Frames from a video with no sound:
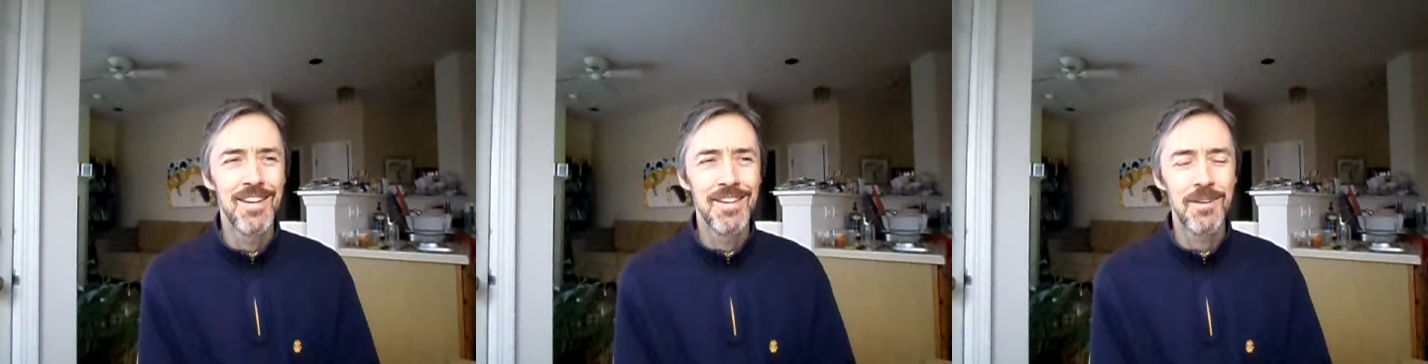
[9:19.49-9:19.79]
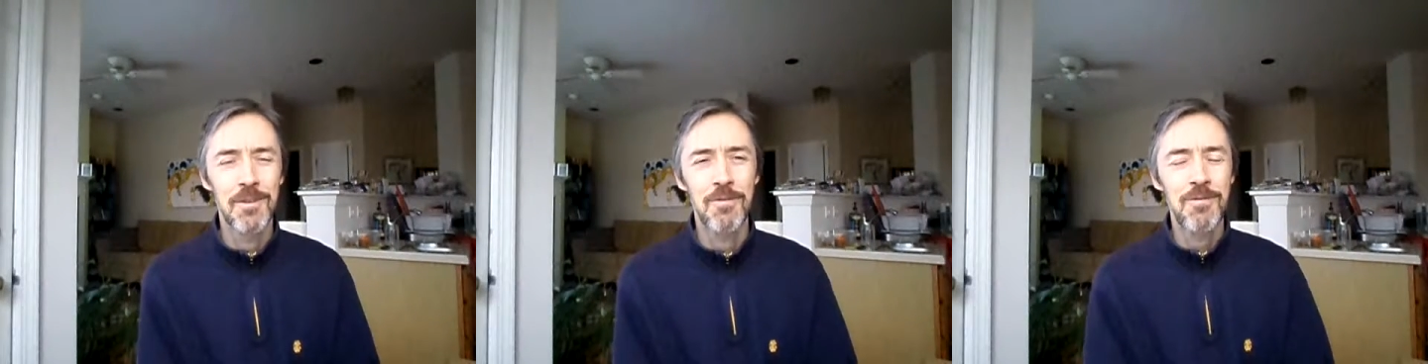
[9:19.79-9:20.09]

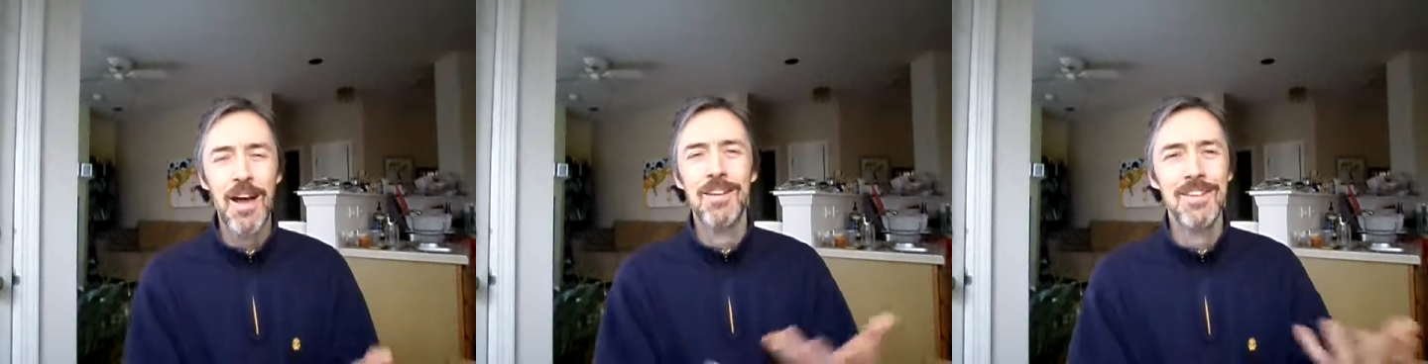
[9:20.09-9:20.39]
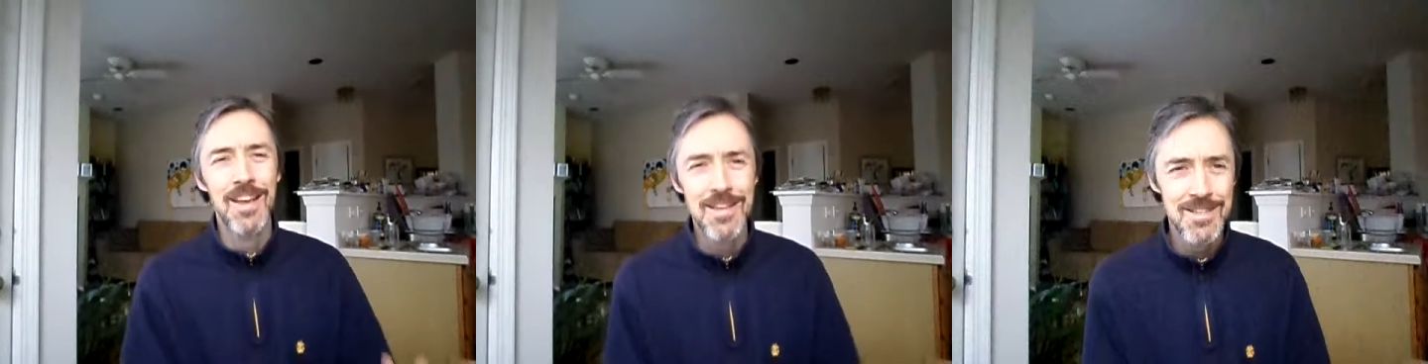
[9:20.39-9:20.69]
the
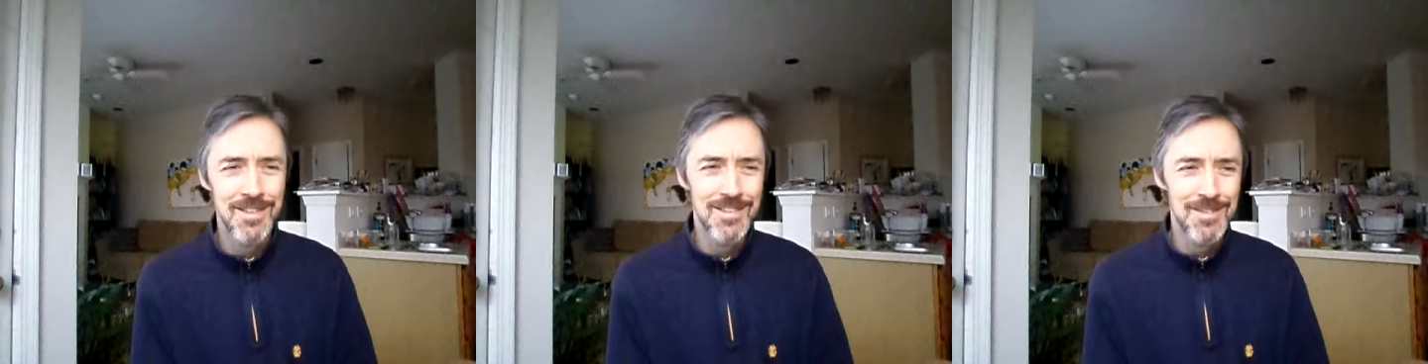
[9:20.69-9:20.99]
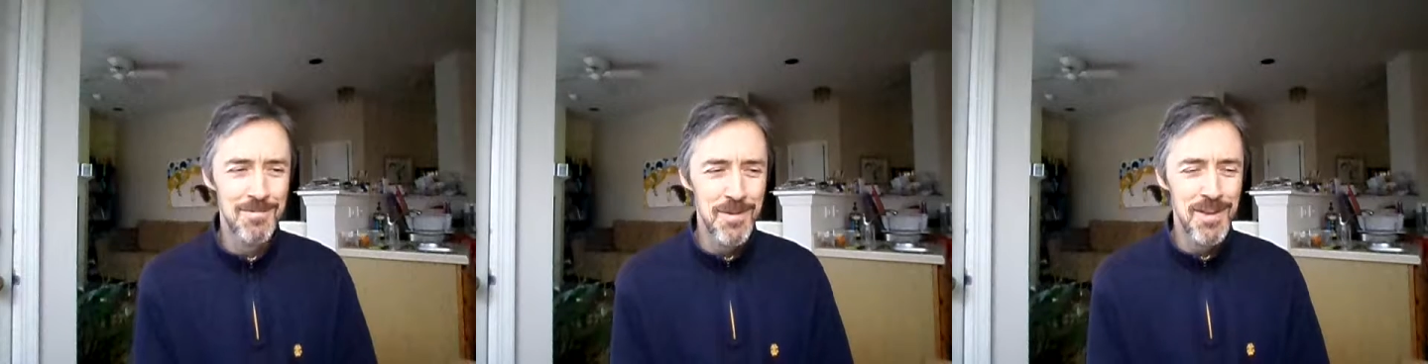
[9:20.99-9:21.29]
foundation
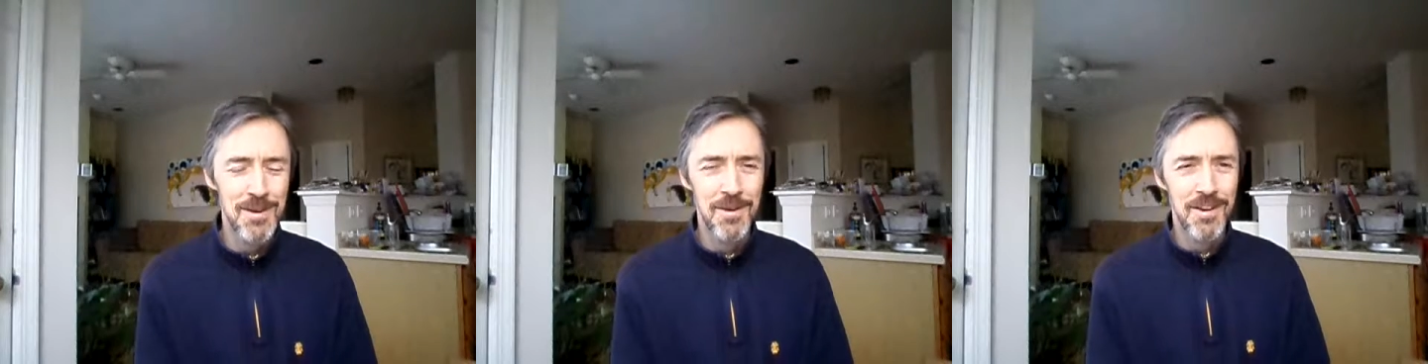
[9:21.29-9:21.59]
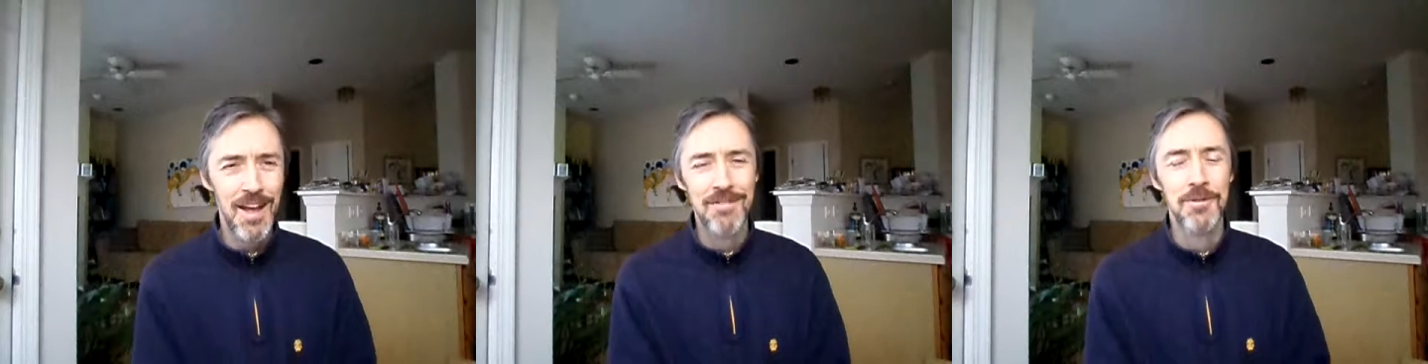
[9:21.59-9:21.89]
to
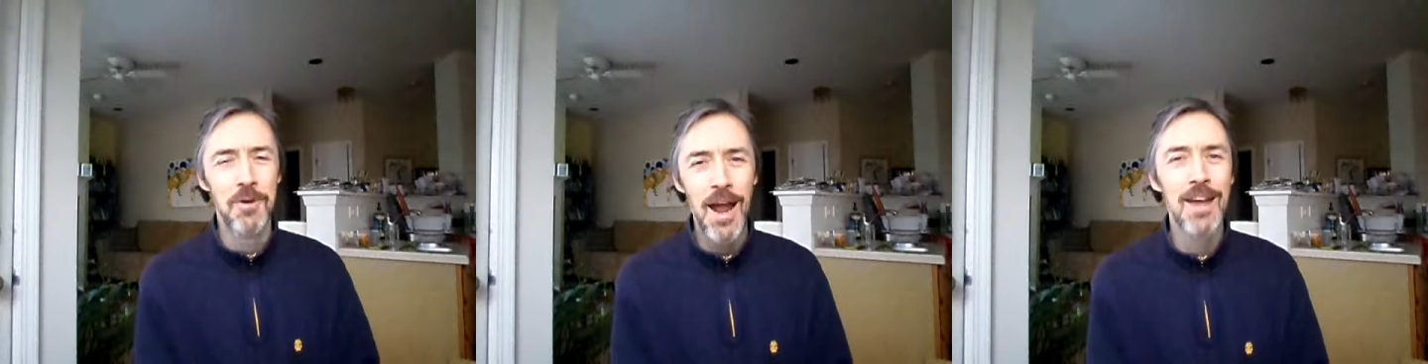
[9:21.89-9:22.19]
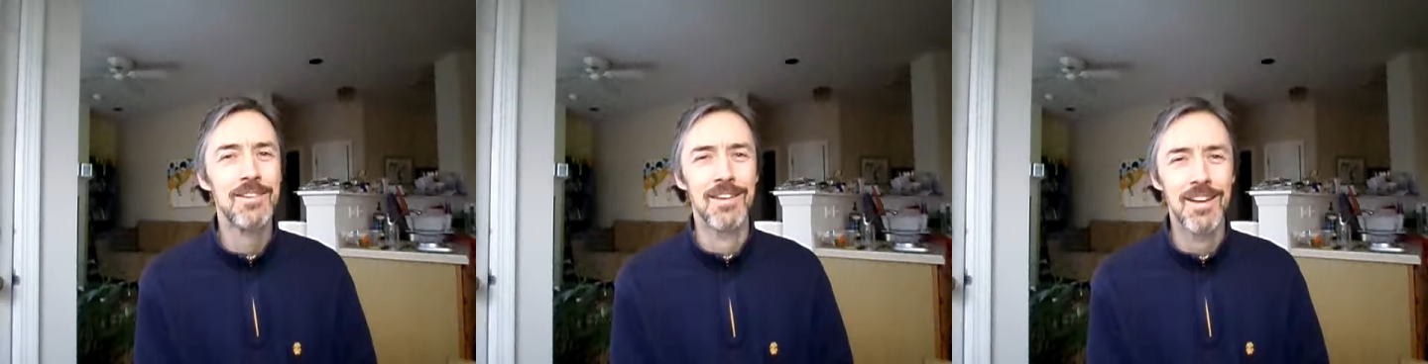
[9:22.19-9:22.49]
have
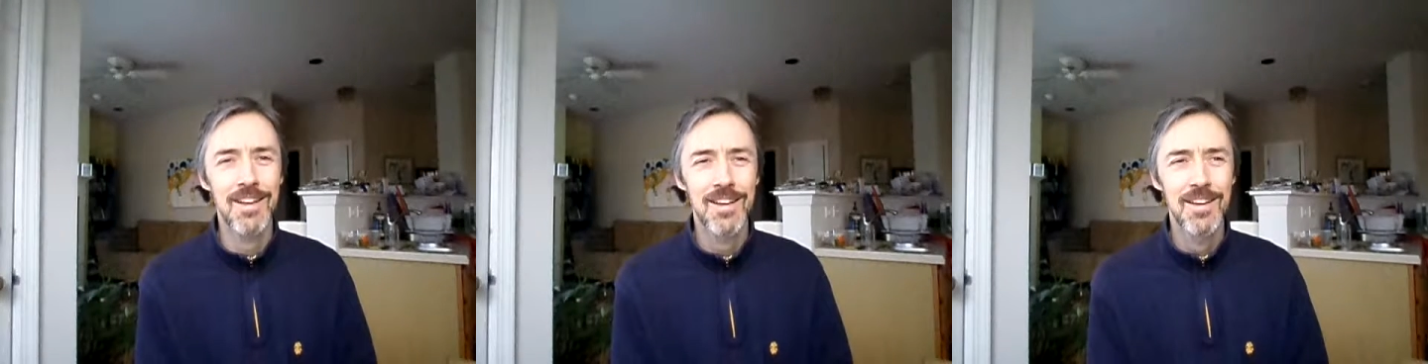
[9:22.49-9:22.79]
cracks in it.